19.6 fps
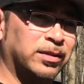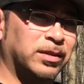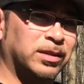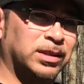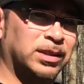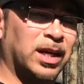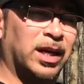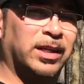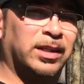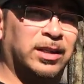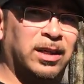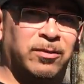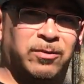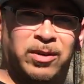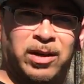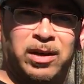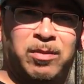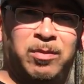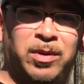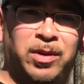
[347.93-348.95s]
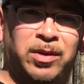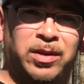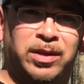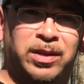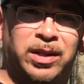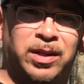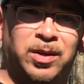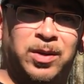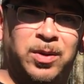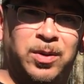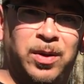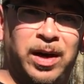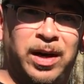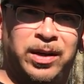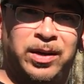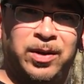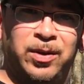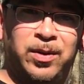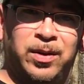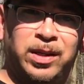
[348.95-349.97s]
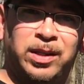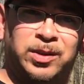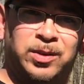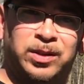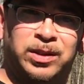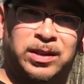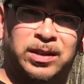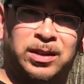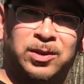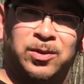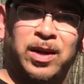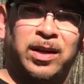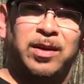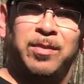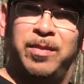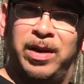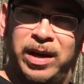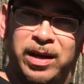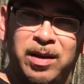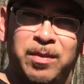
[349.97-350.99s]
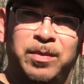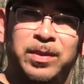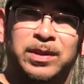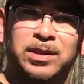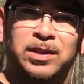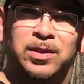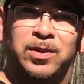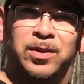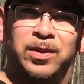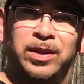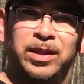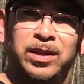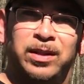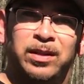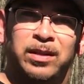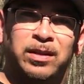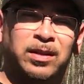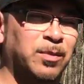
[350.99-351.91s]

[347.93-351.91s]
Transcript: the scientific community, who had no interest in trying to make up a story